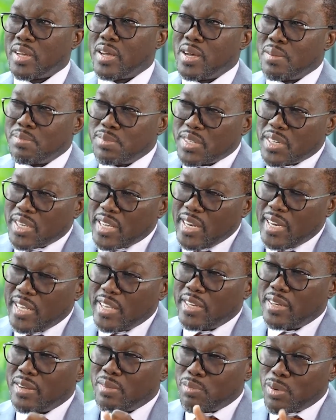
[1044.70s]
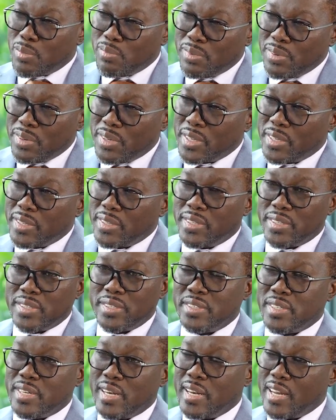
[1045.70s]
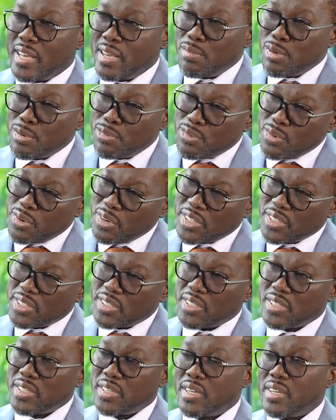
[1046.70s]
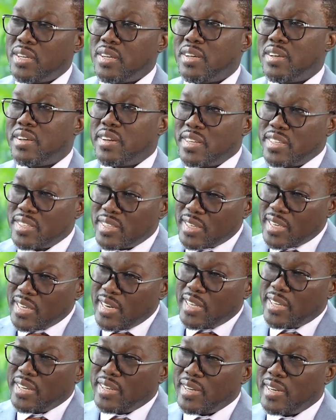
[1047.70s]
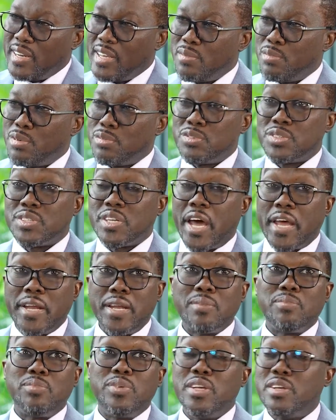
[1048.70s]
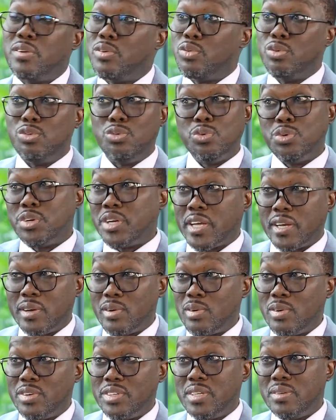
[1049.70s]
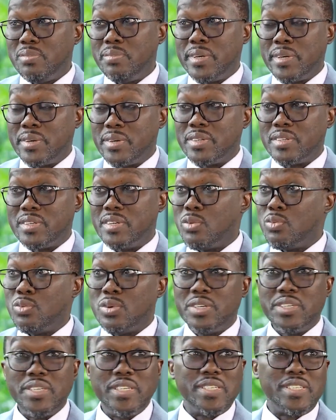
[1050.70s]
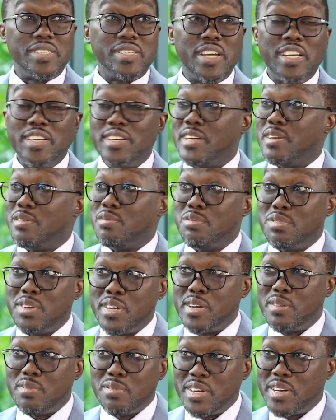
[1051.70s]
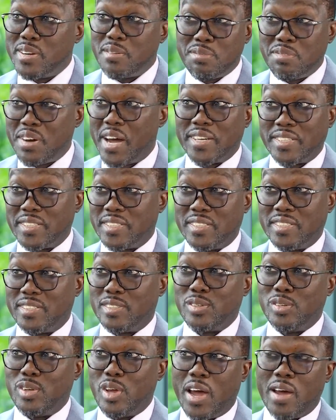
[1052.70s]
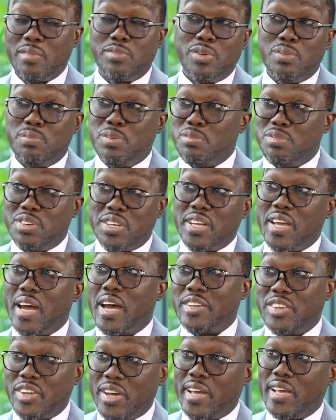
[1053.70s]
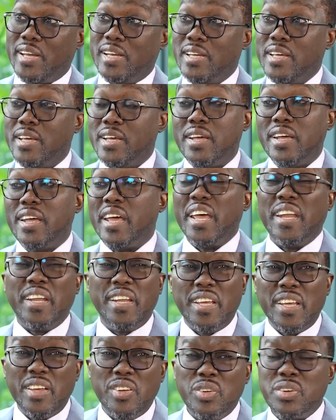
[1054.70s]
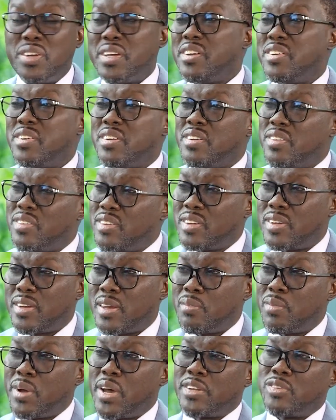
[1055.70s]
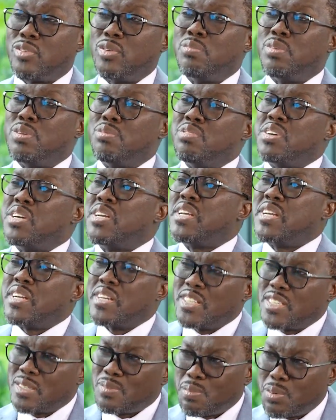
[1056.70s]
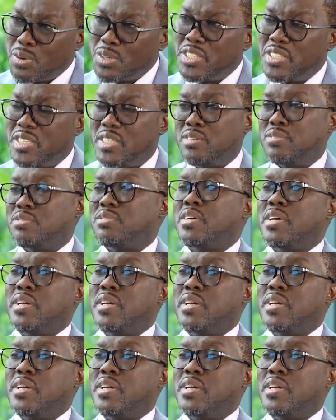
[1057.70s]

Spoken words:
upskilling the labor force, reskilling the labor force, adapting to new technology, because the world is changing very, very fast. So you have to be very agile, and the education system has to be very responsive